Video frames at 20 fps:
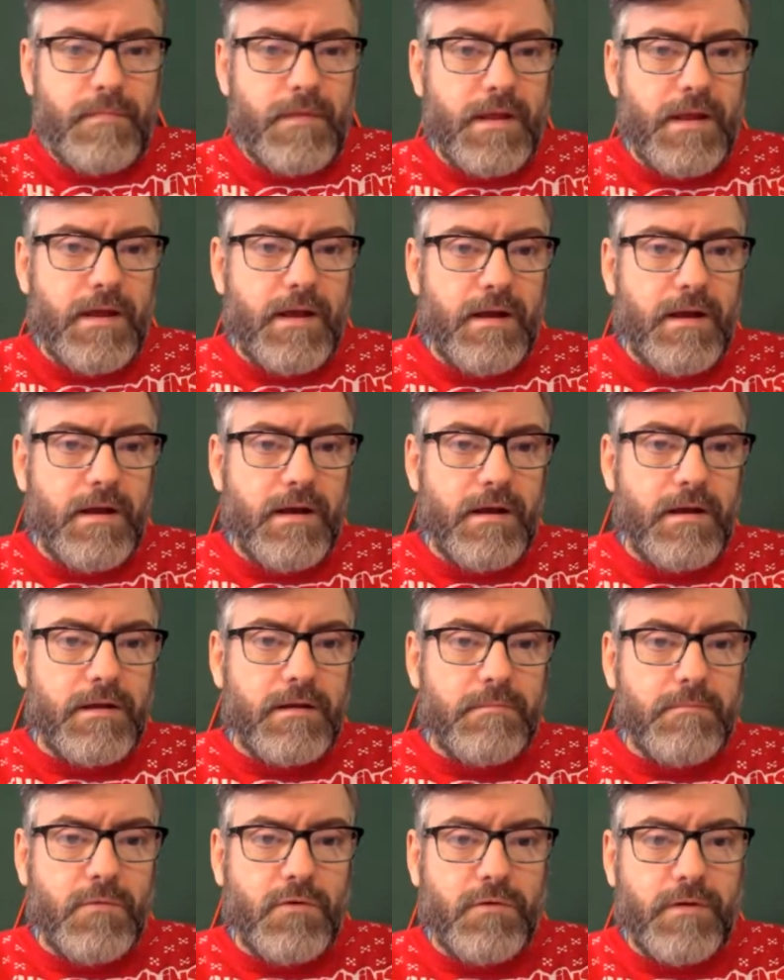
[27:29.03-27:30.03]
Good
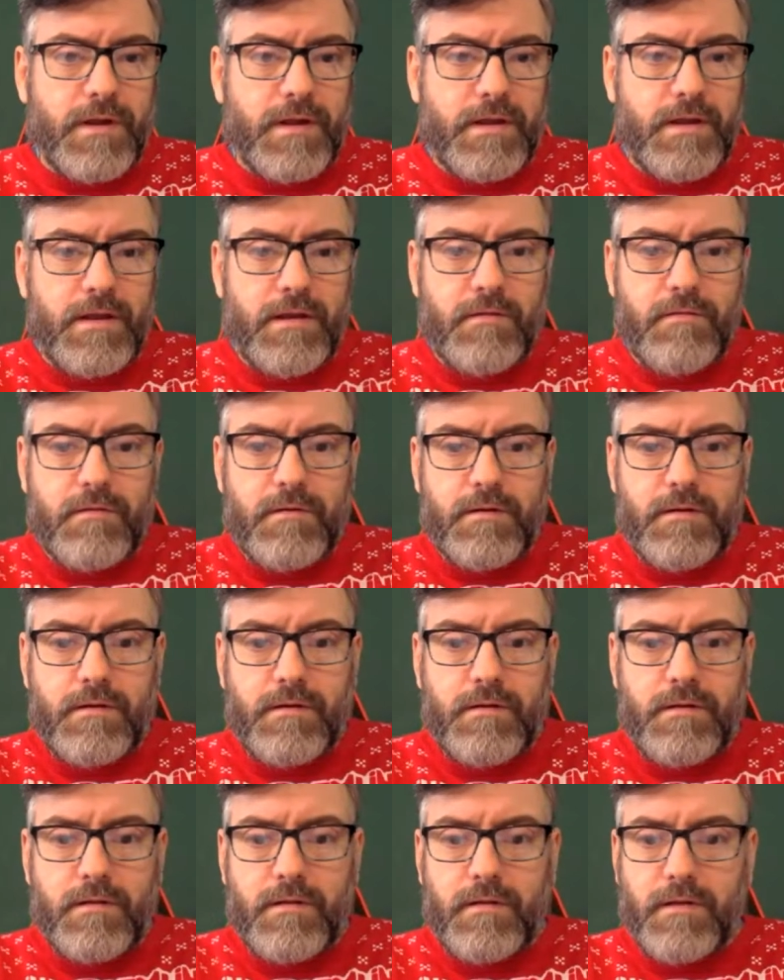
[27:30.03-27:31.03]
morning,
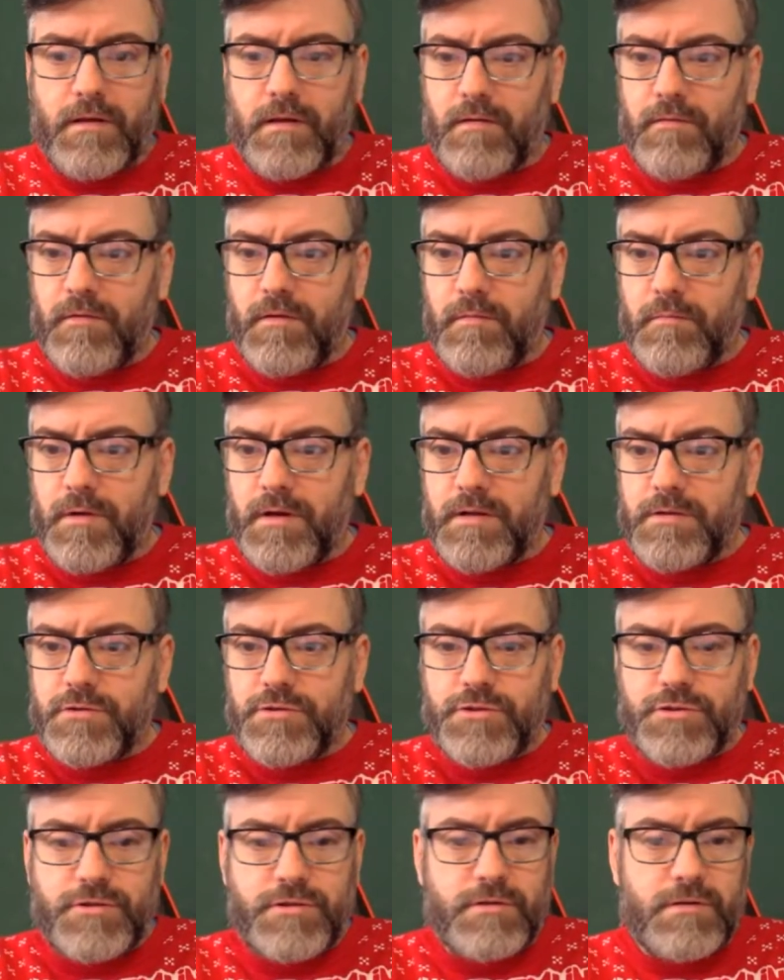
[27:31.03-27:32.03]
Kieran. Thank you very
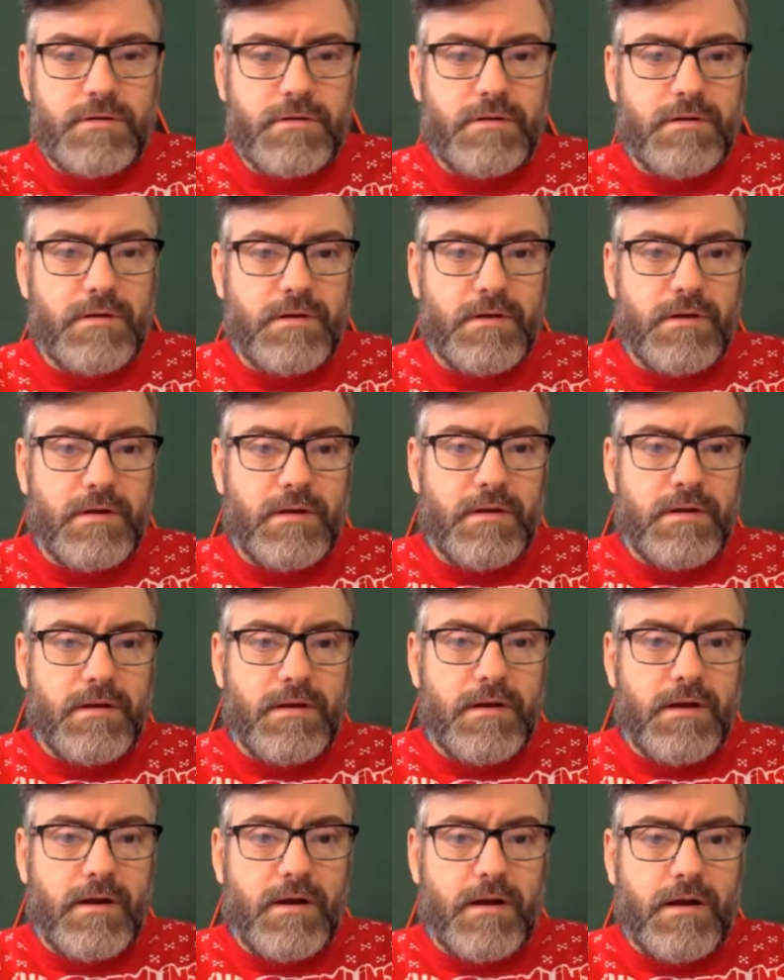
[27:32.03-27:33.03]
much.
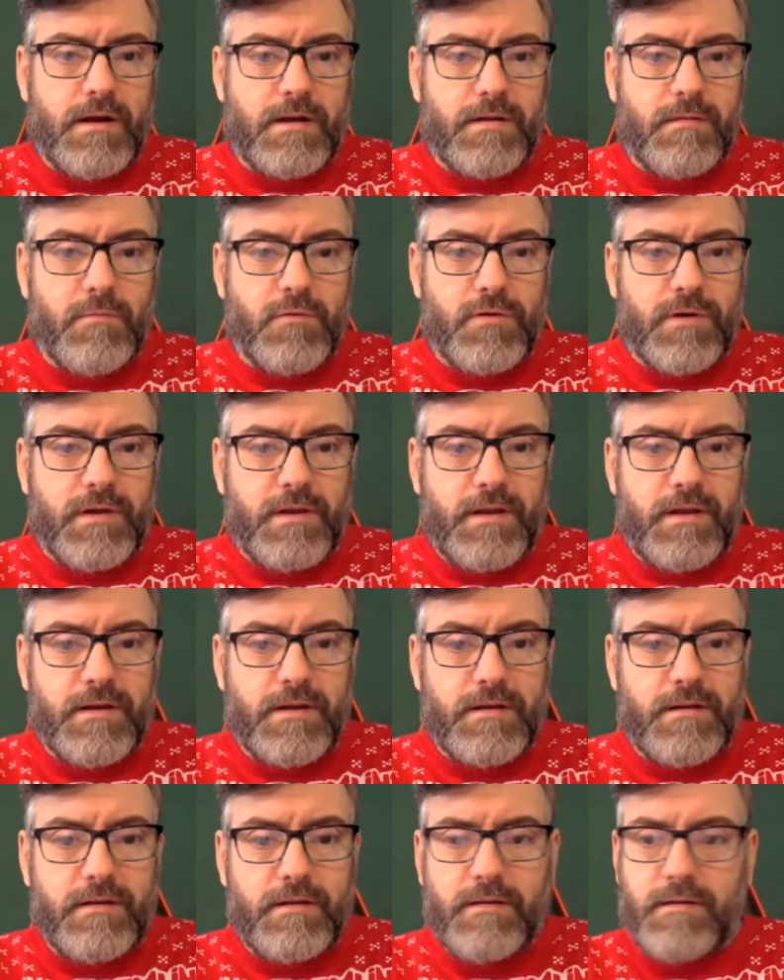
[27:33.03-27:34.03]
Good morning, Ian.